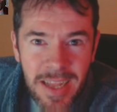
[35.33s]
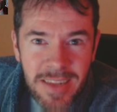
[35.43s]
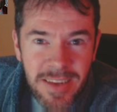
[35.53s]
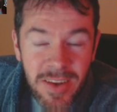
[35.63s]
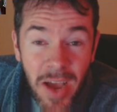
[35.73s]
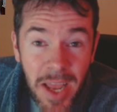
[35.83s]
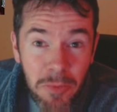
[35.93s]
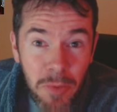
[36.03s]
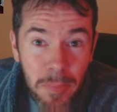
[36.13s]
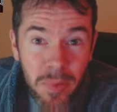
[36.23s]
Tonight,
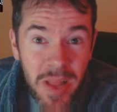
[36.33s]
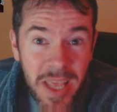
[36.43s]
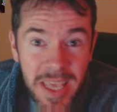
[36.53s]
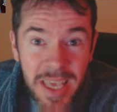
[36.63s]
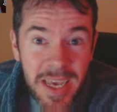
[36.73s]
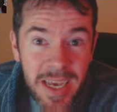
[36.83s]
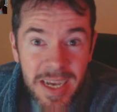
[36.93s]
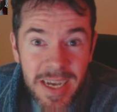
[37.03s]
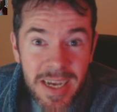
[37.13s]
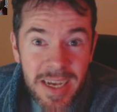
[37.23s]
we're playing...
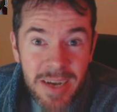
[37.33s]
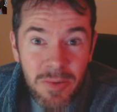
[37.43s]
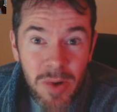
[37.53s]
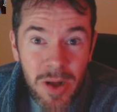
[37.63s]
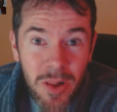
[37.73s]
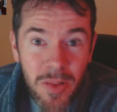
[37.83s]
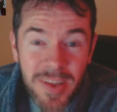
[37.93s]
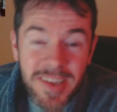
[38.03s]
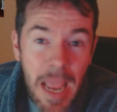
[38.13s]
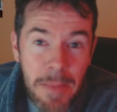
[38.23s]
Well,
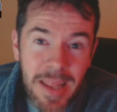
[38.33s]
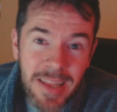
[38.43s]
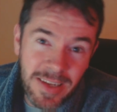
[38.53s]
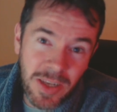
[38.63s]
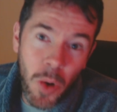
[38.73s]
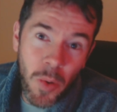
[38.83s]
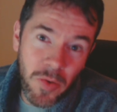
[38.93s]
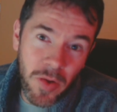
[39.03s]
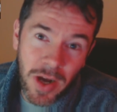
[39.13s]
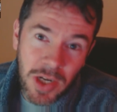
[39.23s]
this game needs no
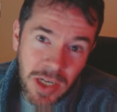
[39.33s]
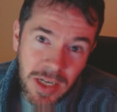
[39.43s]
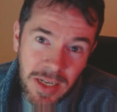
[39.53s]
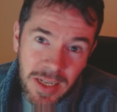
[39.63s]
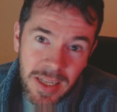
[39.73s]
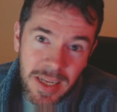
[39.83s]
introduction.